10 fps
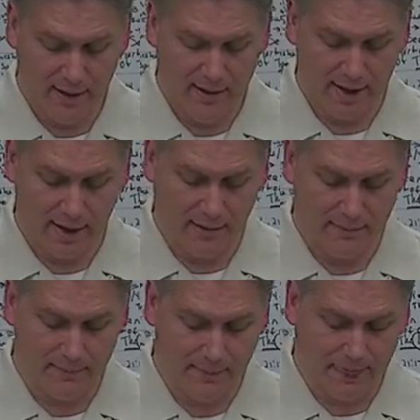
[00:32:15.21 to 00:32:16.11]
Now,
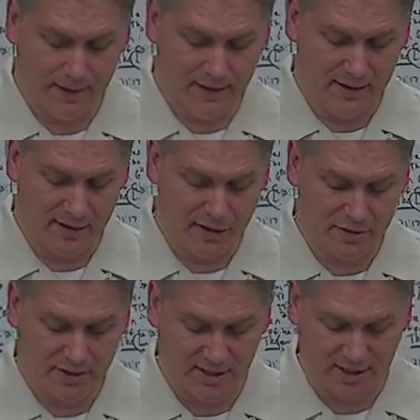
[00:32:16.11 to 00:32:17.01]

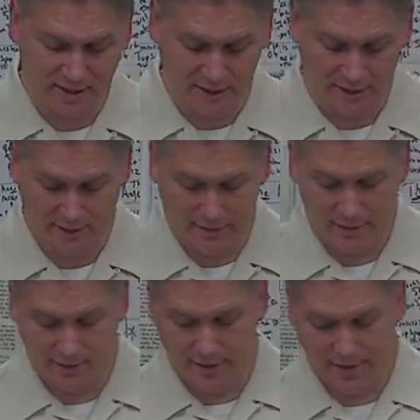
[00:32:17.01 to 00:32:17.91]
interesting here,
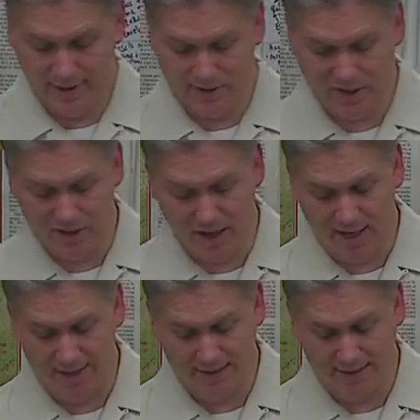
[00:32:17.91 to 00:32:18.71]
this is not,